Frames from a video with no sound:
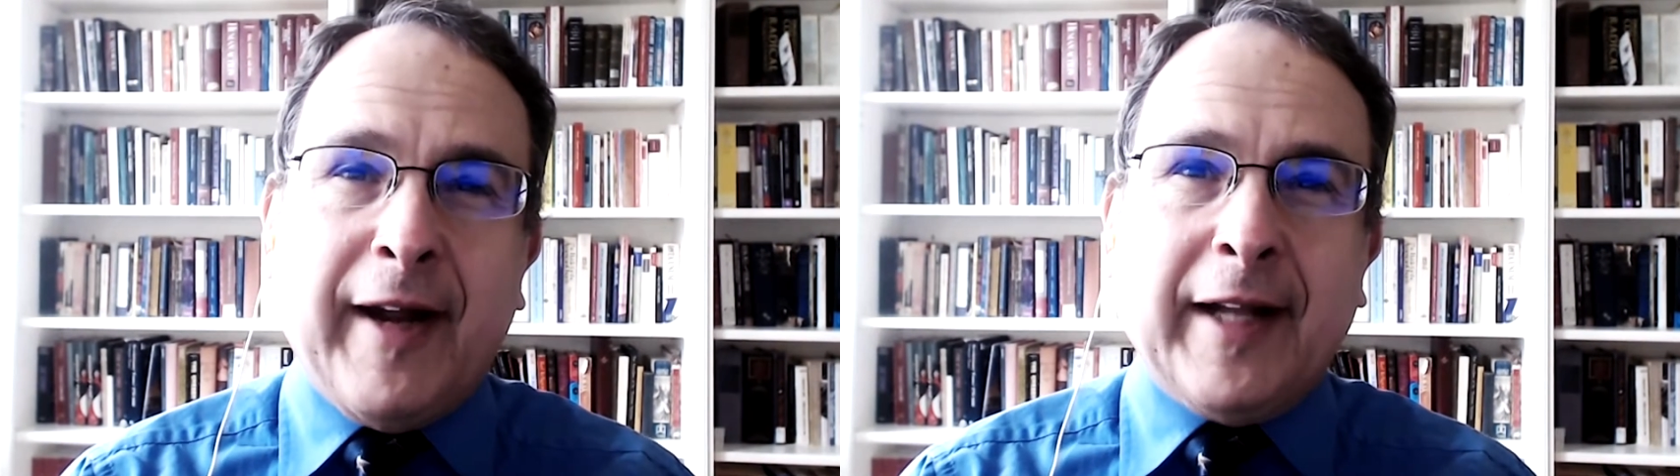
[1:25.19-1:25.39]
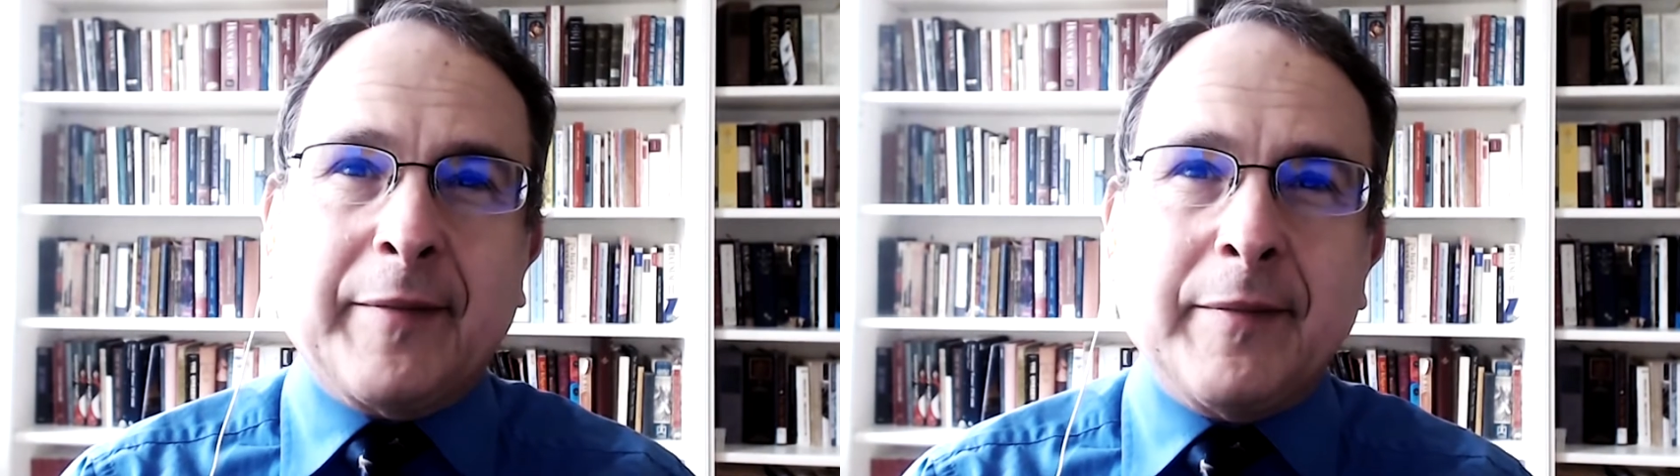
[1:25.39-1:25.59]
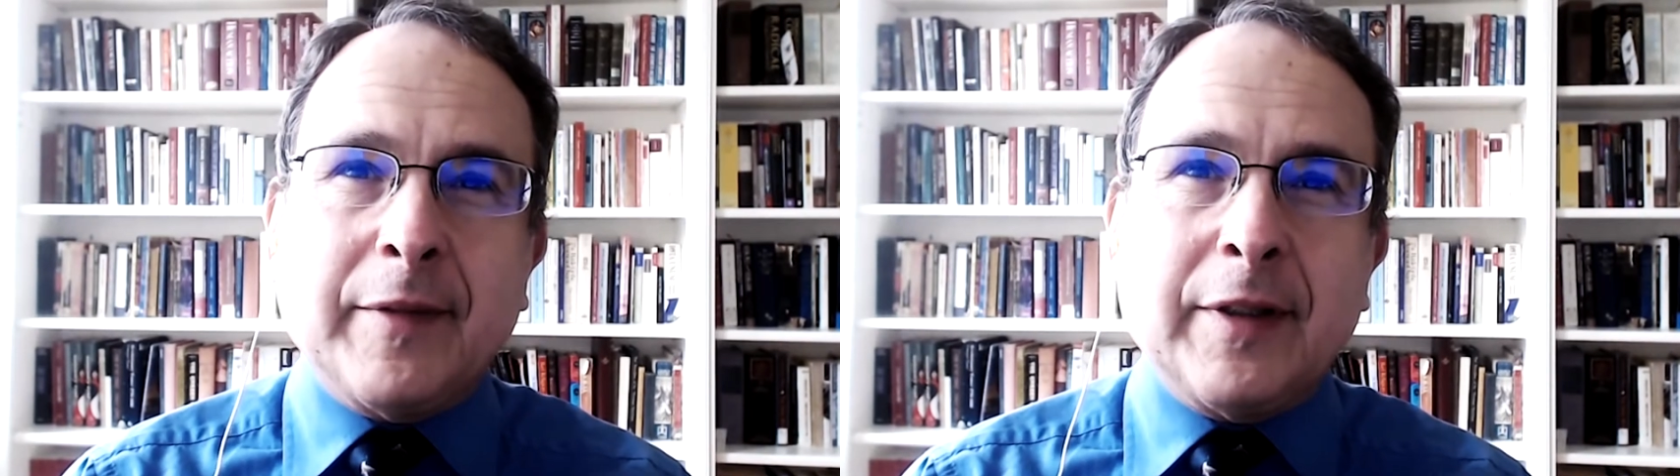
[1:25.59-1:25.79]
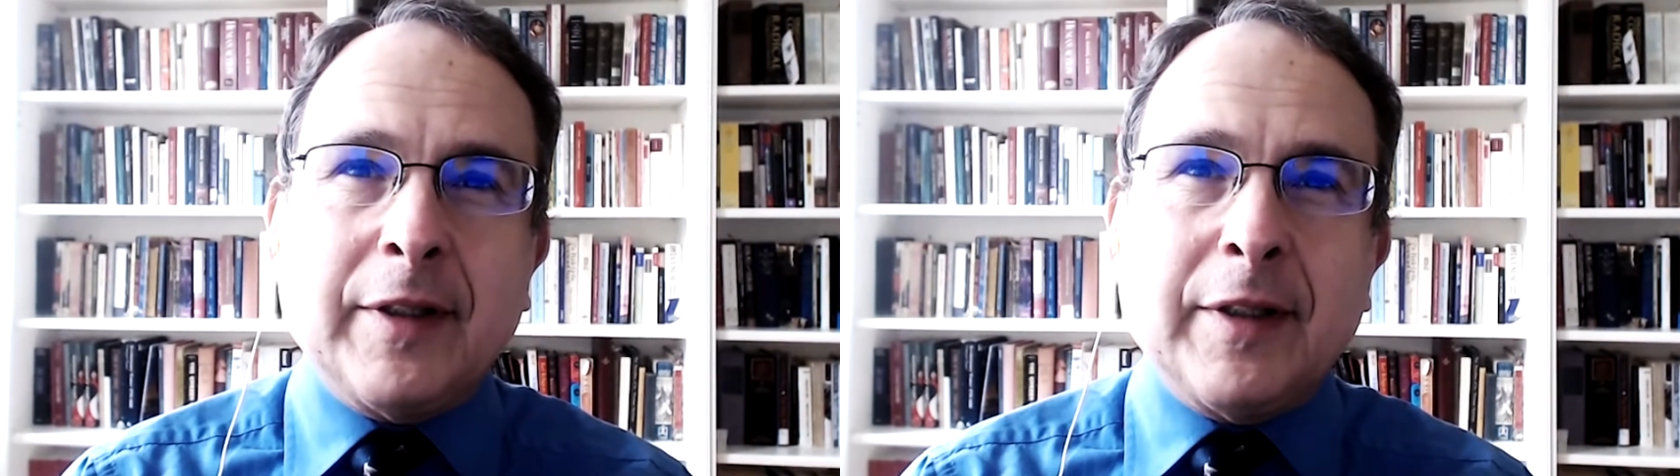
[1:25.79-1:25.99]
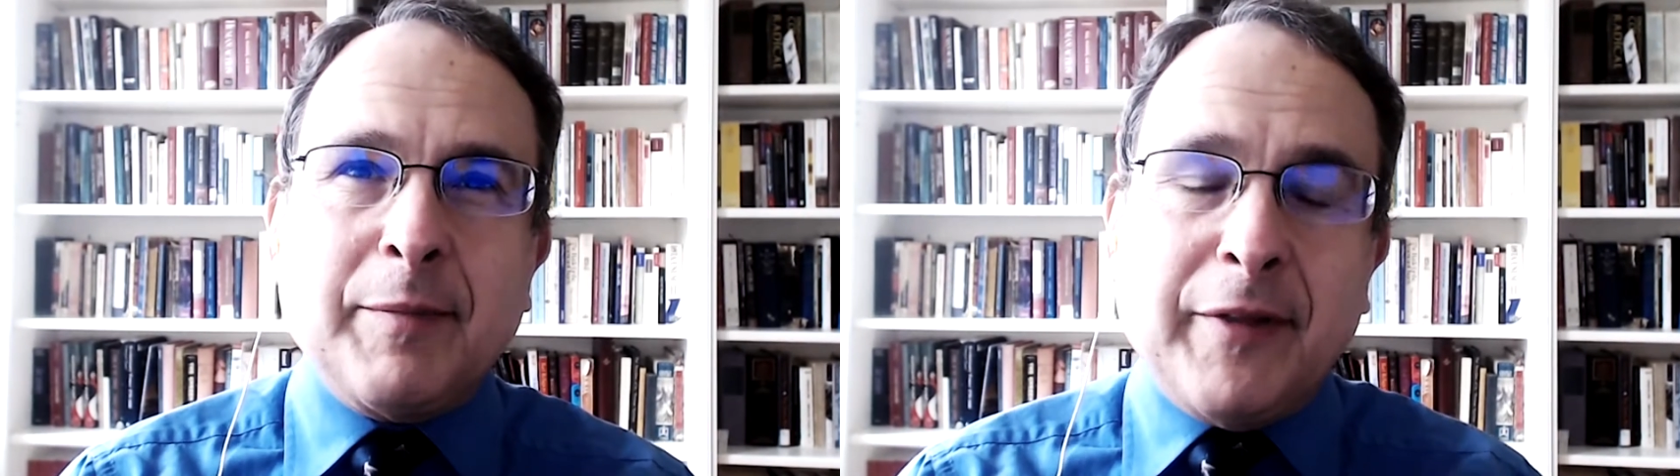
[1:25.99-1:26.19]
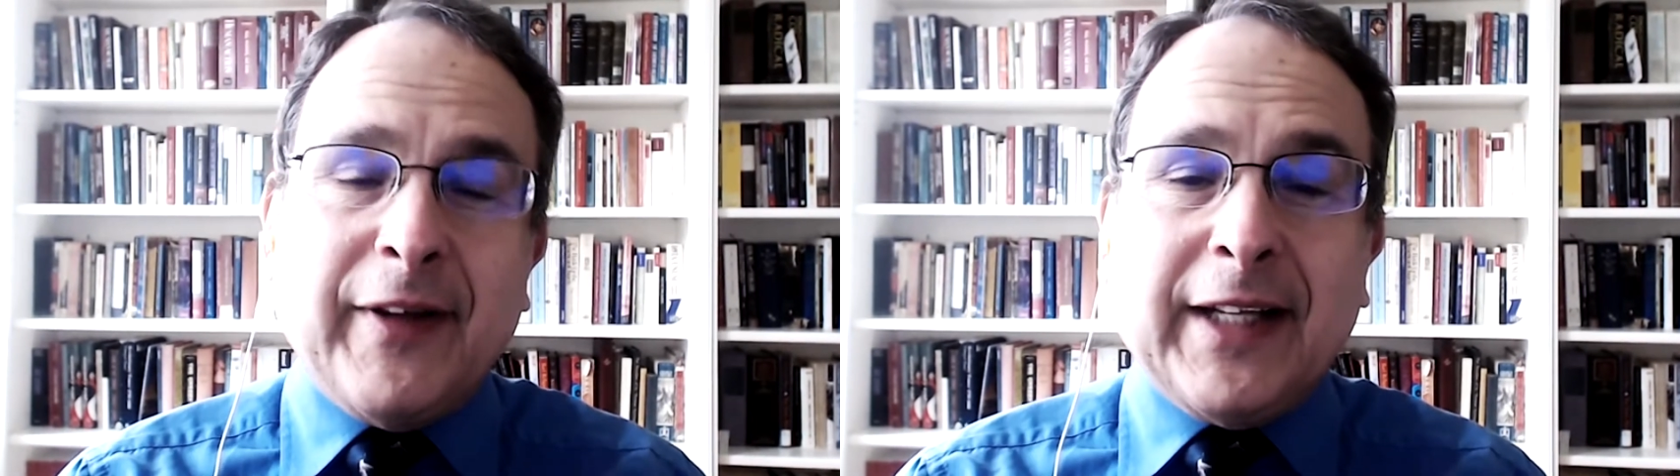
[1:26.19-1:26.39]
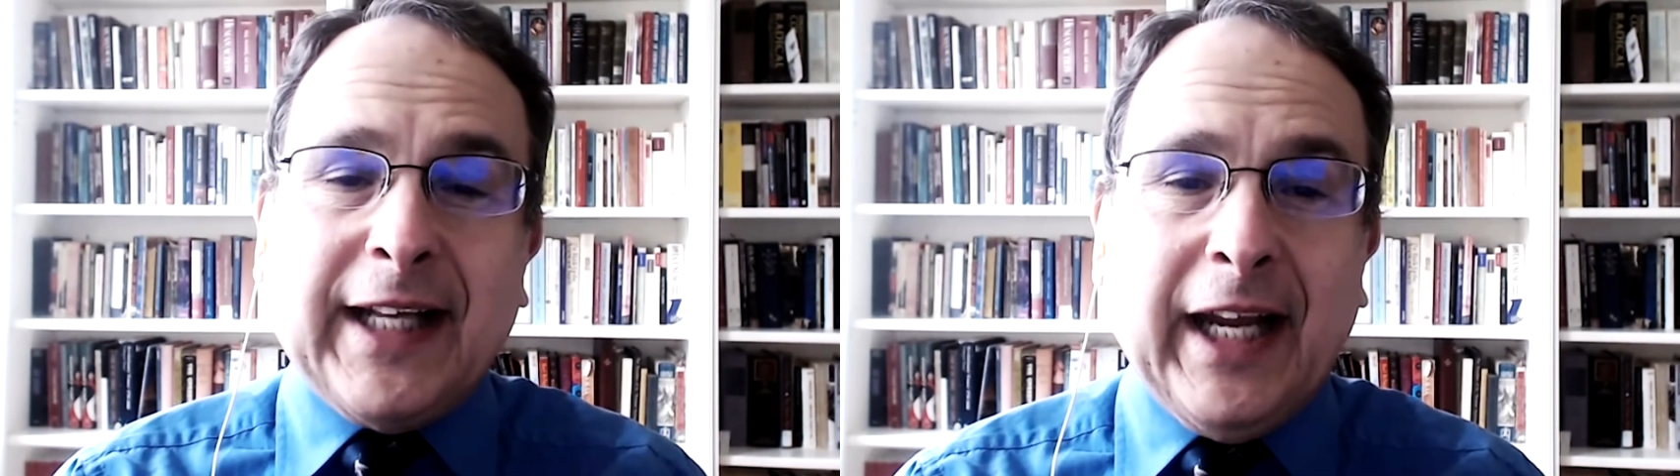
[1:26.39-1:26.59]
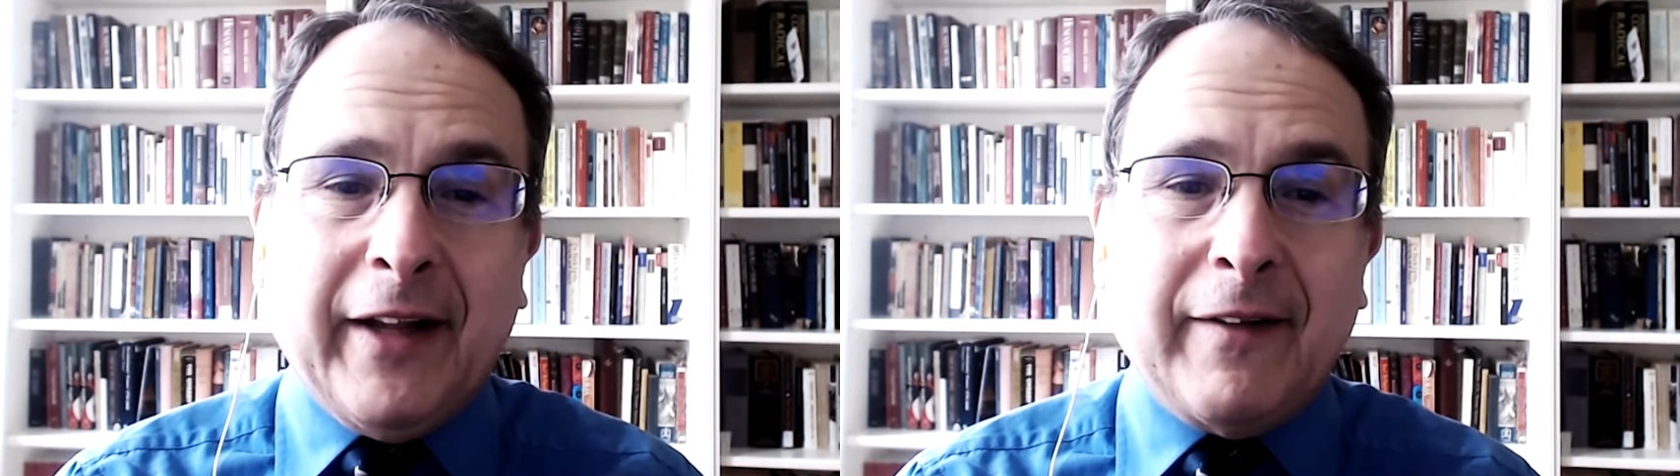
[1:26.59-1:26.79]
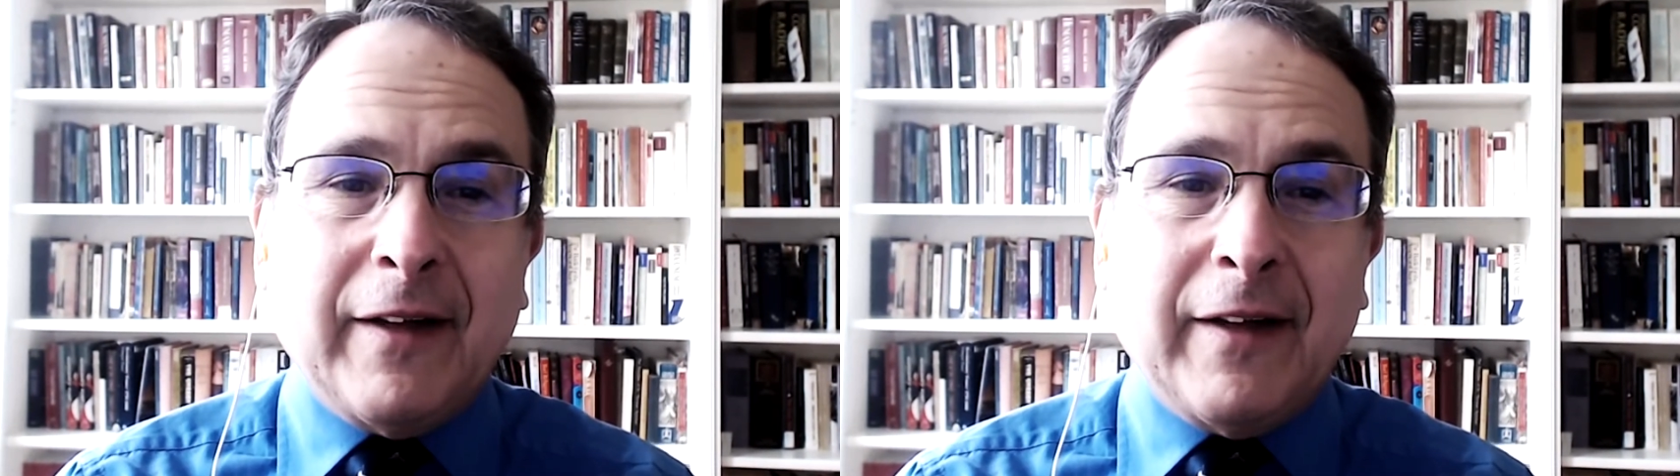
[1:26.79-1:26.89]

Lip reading: in fact, be vindicated.